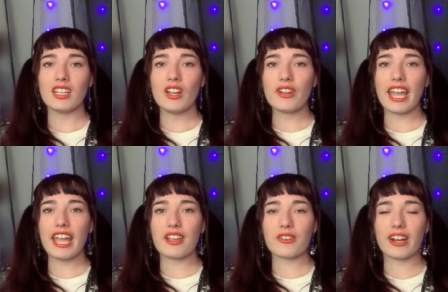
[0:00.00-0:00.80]

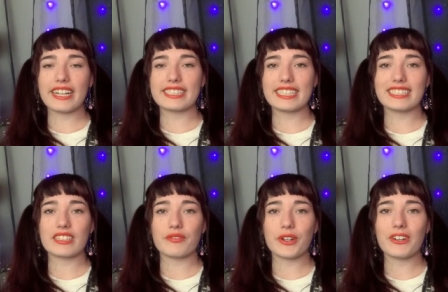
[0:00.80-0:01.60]
Okay, crises
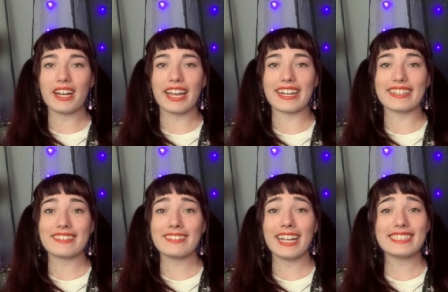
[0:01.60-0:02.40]
averted.
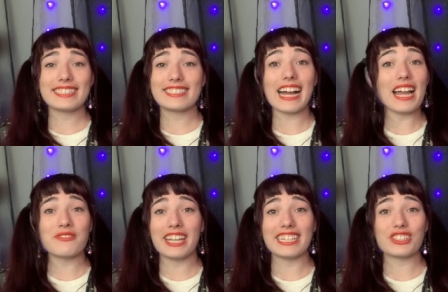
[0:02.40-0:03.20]
Let's dive
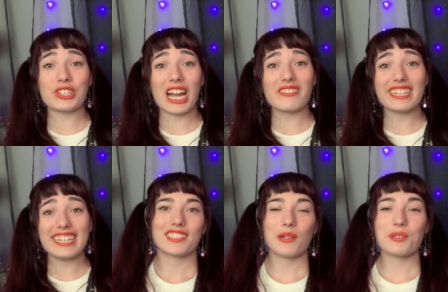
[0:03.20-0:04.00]
in, shall we? So
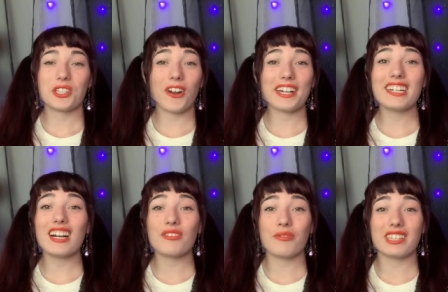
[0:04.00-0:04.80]
I'm starting
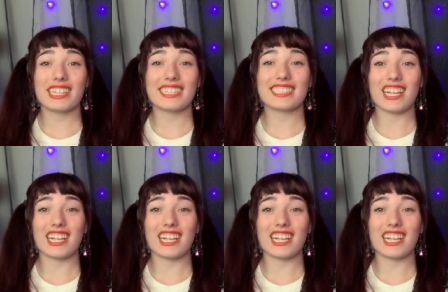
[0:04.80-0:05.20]
off with this